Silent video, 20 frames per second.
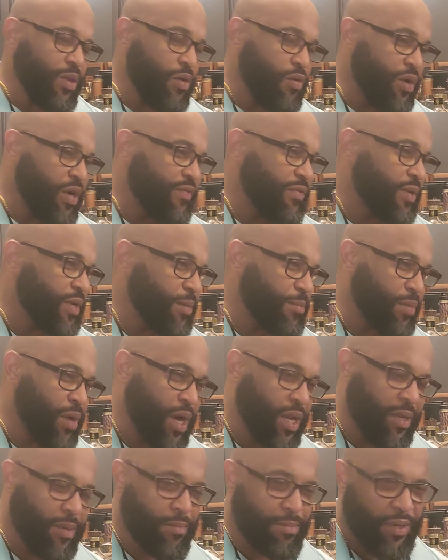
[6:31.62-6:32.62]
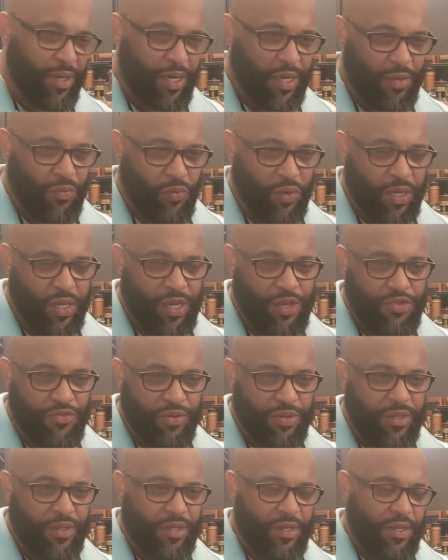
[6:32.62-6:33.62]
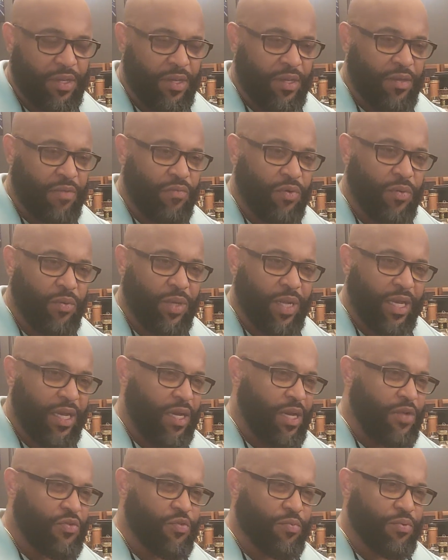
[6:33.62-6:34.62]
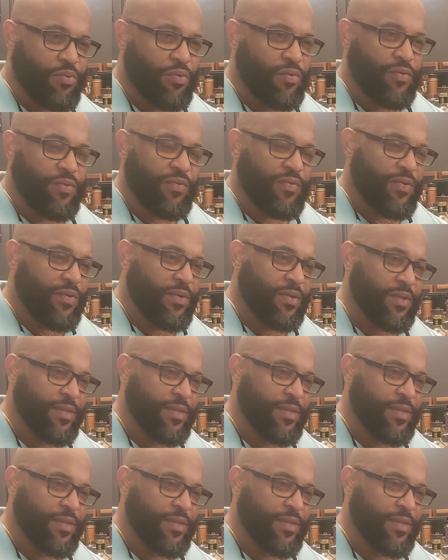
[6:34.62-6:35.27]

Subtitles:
Or even a bottle and bond 100, if we went like 100 proof.